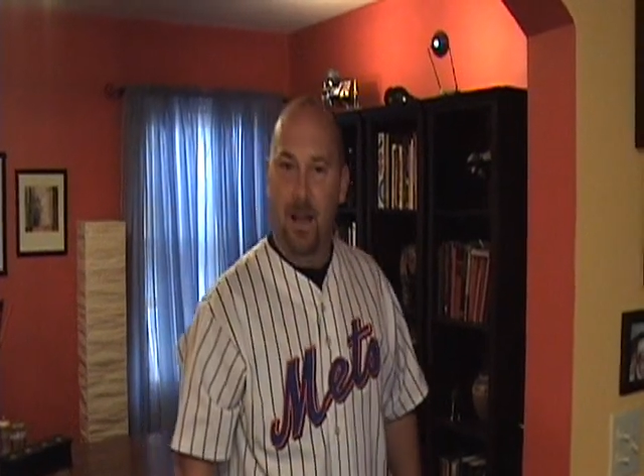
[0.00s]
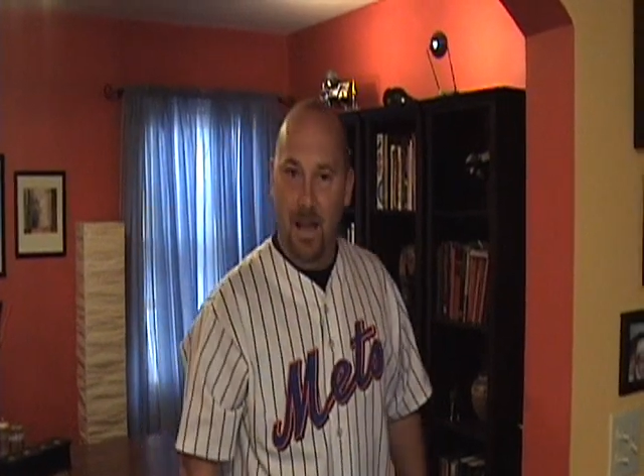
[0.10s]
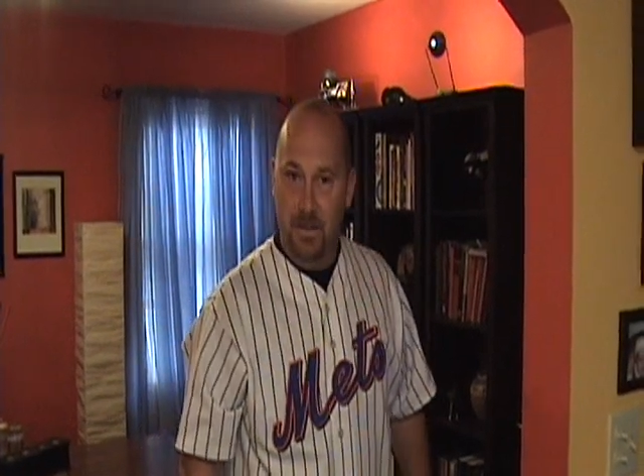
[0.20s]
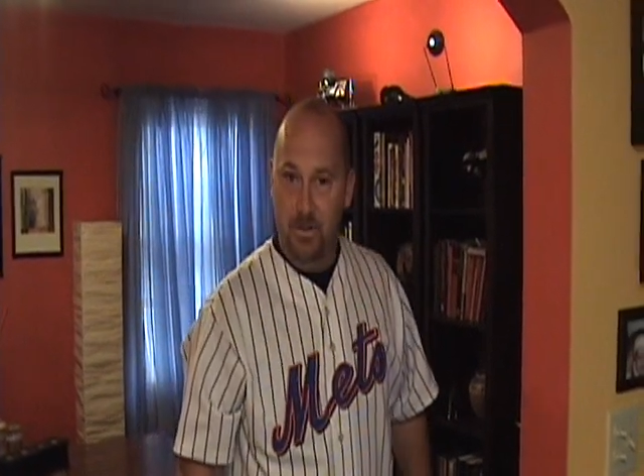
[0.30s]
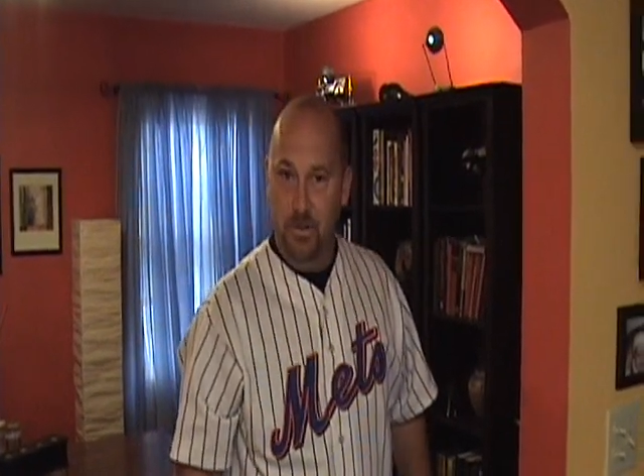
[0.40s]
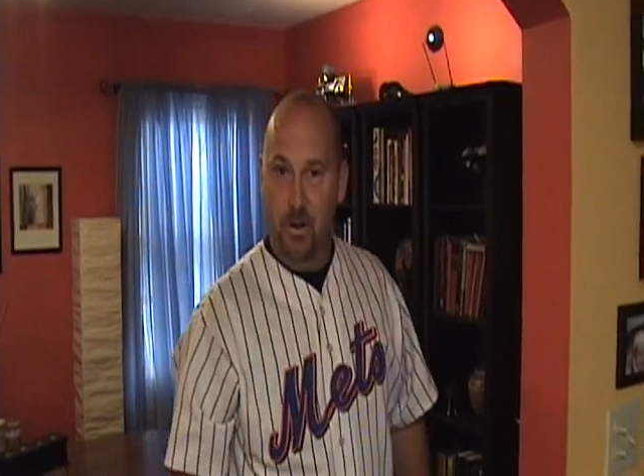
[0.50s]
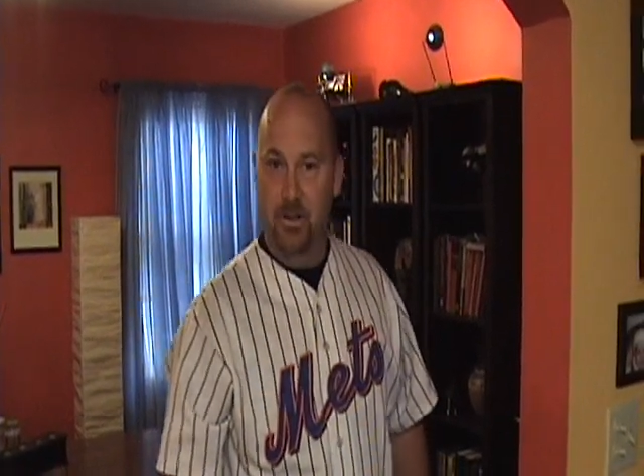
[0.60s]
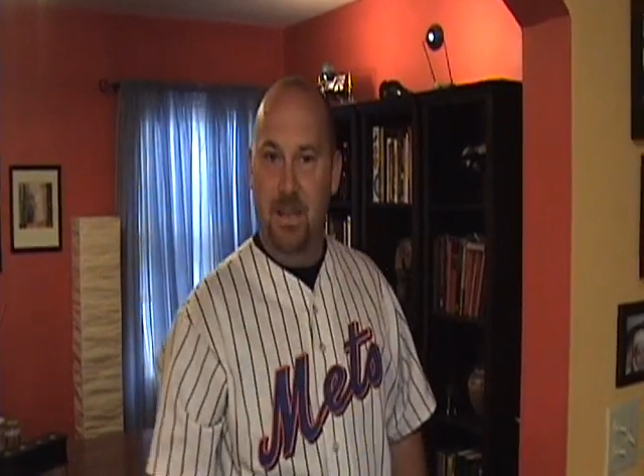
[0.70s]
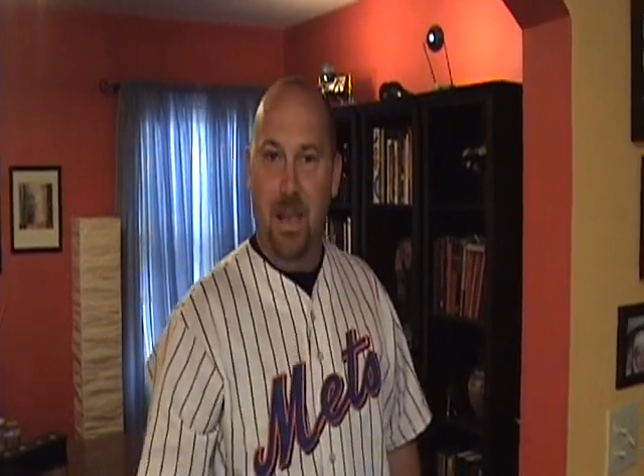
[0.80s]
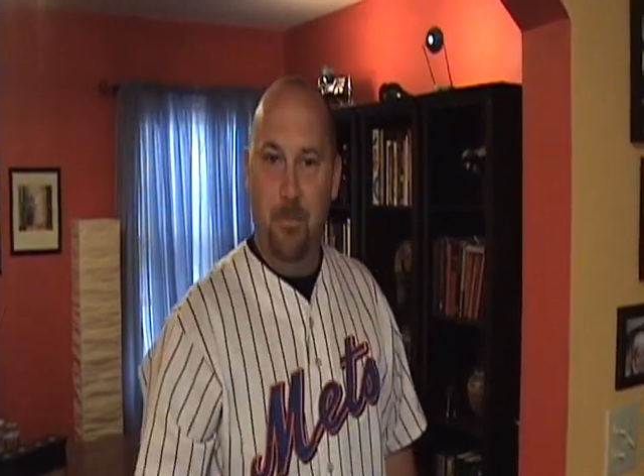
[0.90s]
Hi, it's
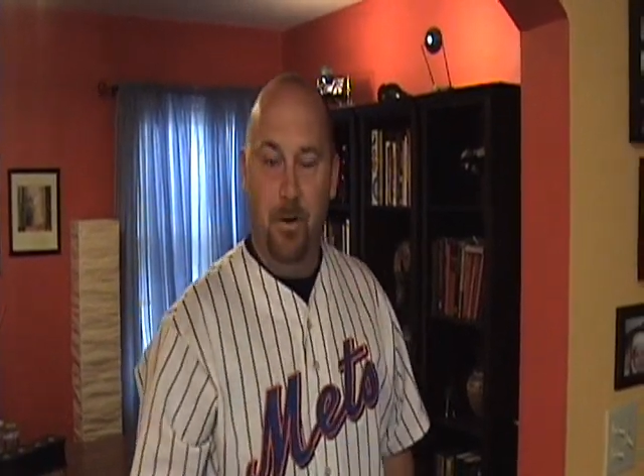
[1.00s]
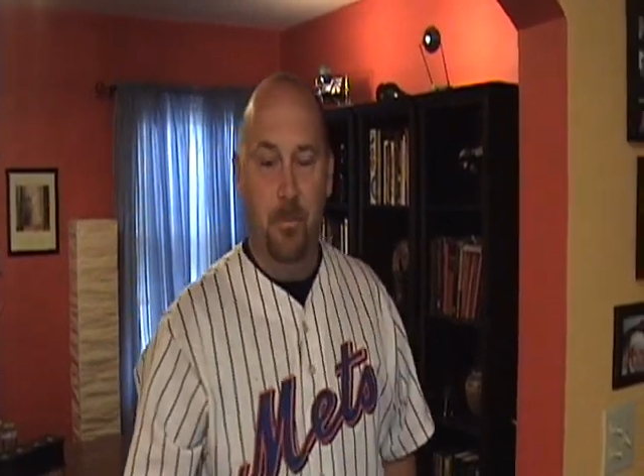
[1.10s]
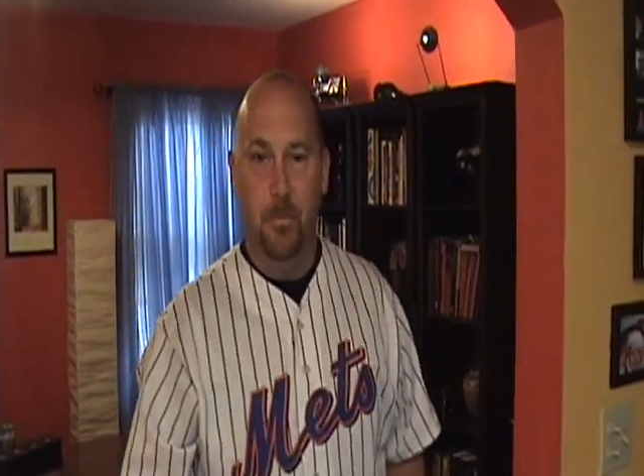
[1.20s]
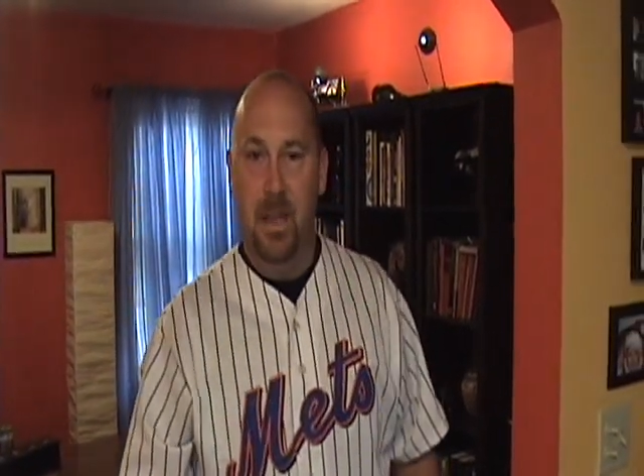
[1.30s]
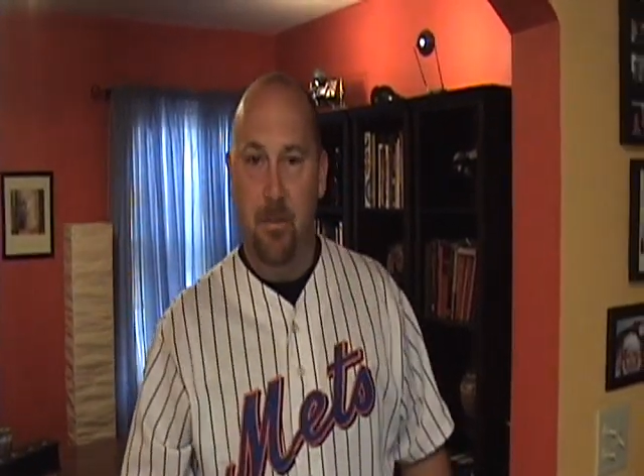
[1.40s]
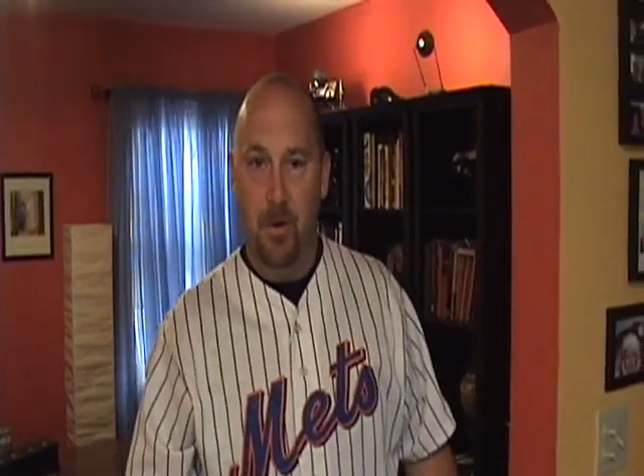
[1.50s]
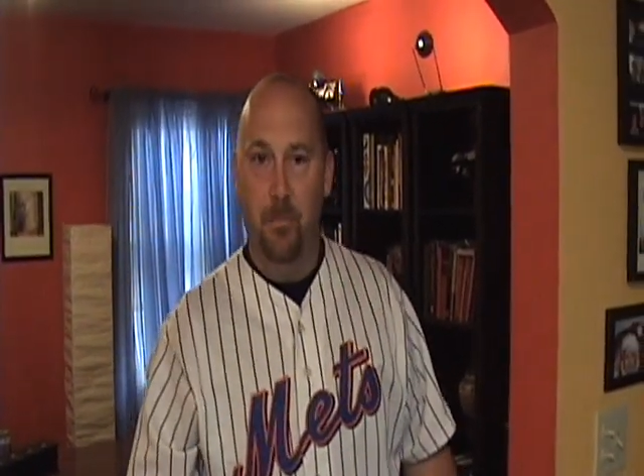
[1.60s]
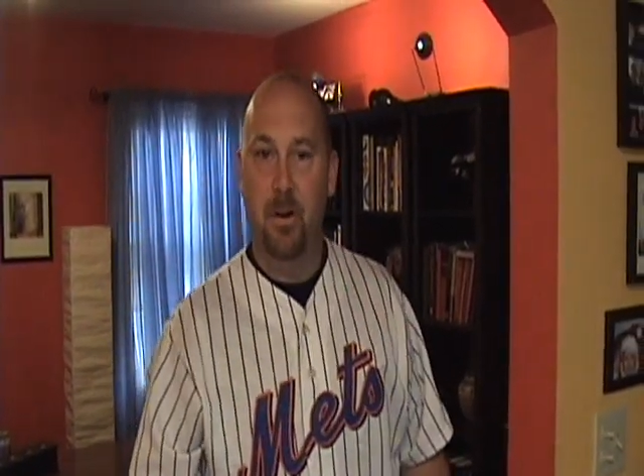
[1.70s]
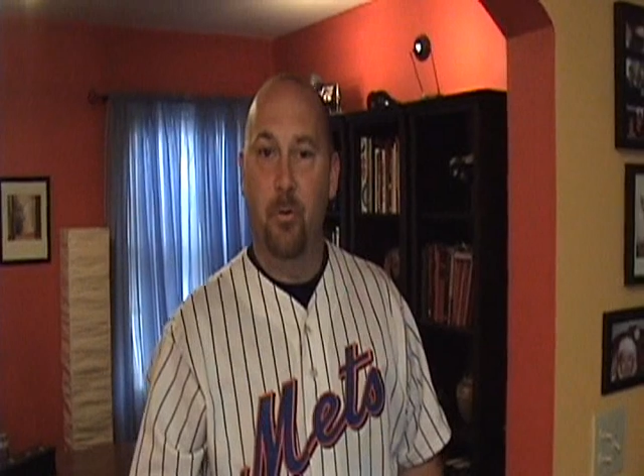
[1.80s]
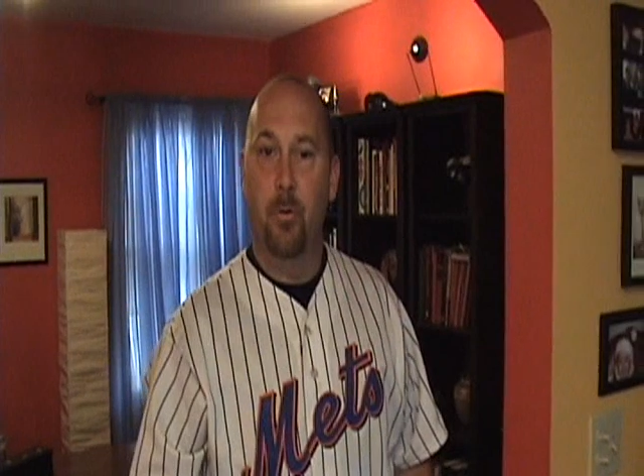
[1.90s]
Sean Campbell from Campbell
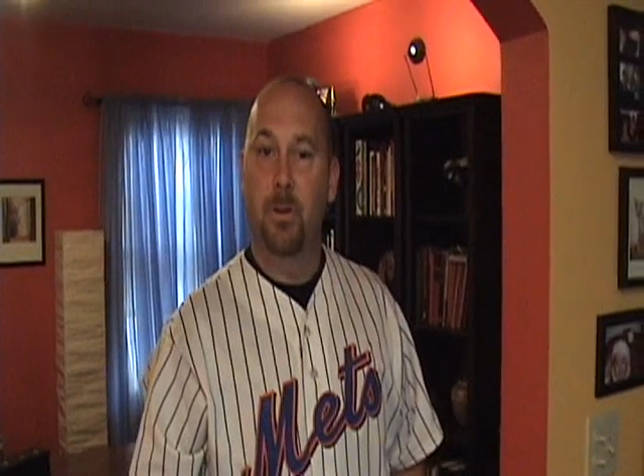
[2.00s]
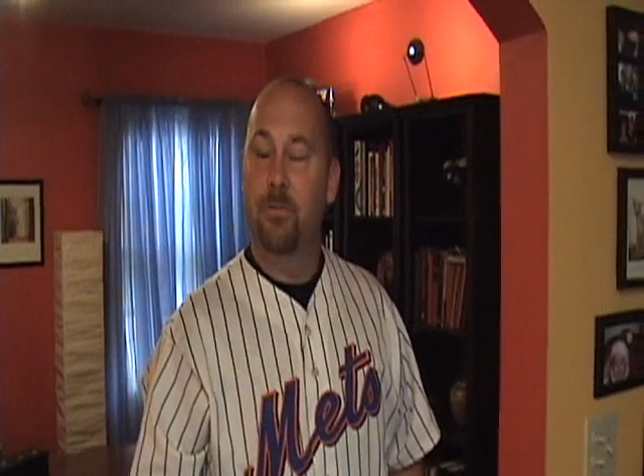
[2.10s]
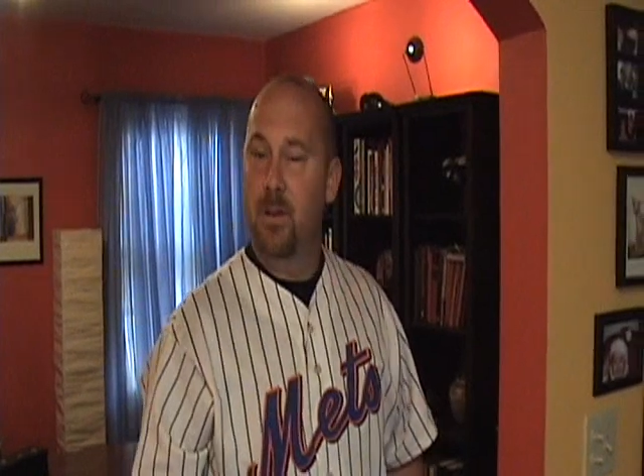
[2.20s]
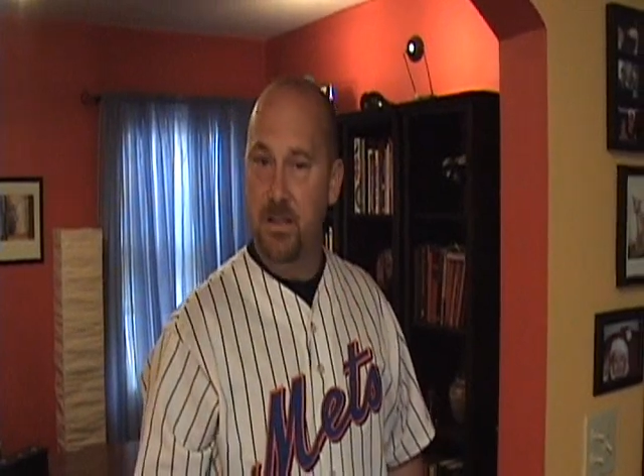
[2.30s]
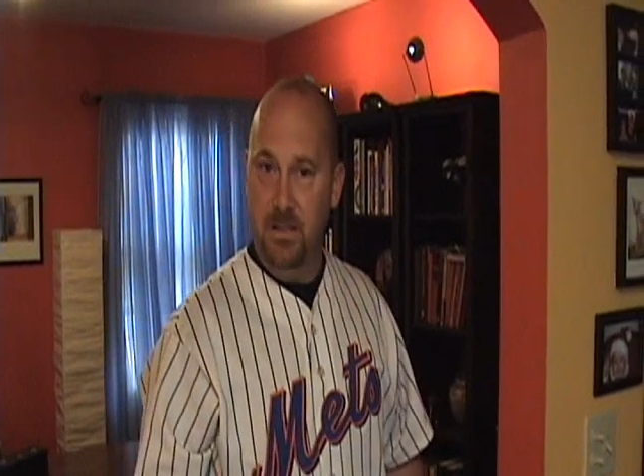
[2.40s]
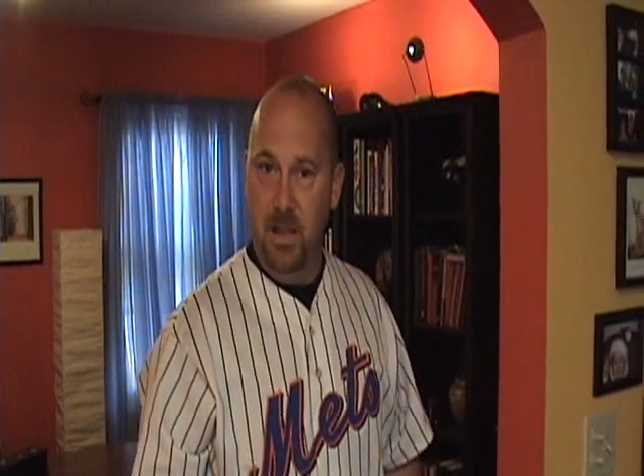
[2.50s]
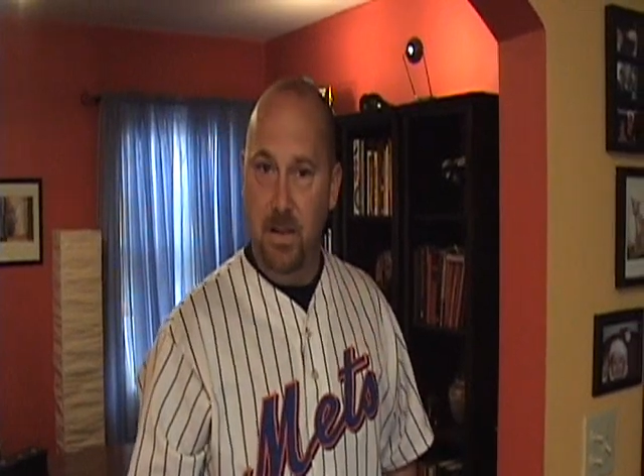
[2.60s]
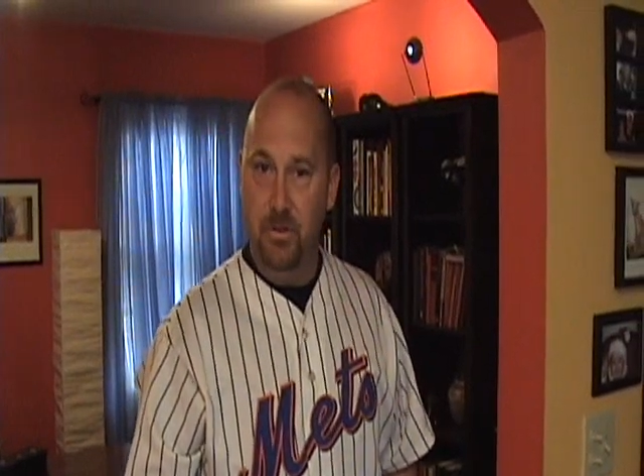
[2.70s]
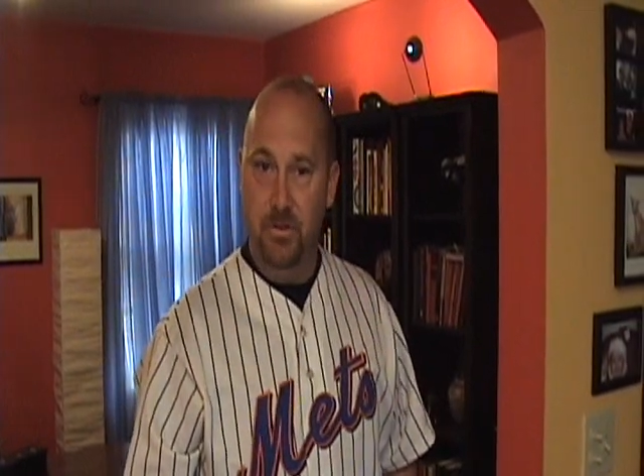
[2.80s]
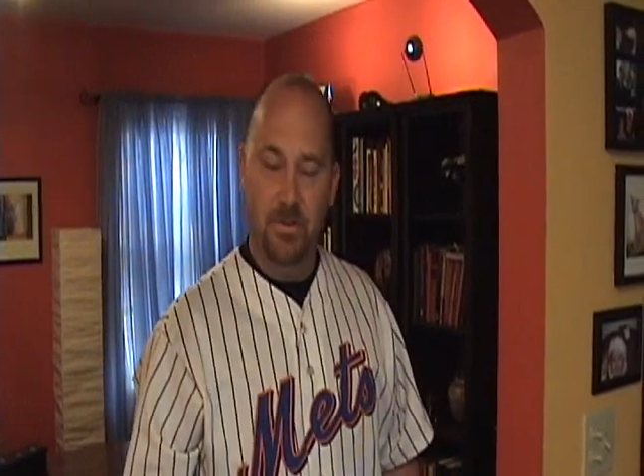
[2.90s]
Paranormal
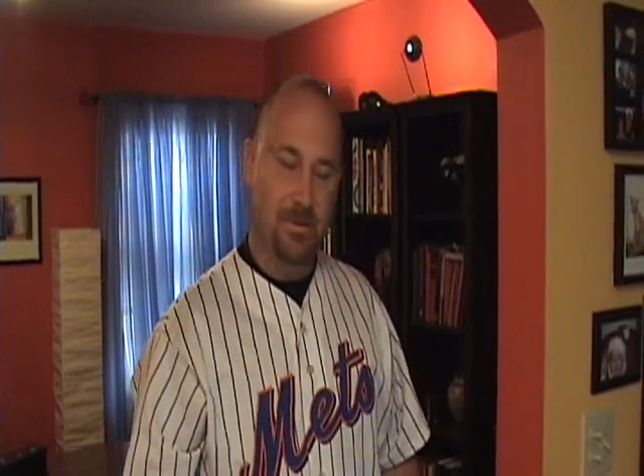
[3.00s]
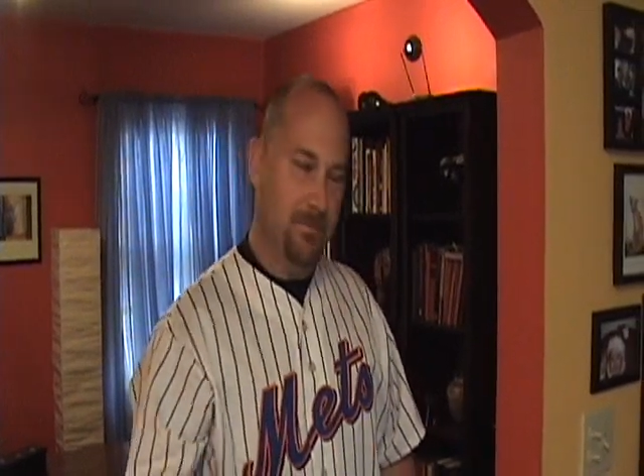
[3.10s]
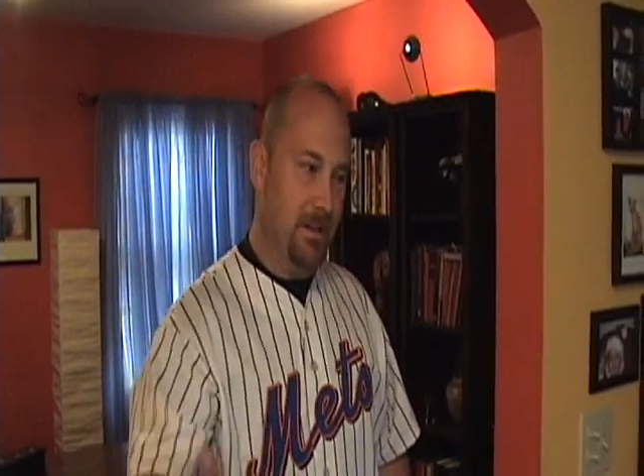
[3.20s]
Investigations.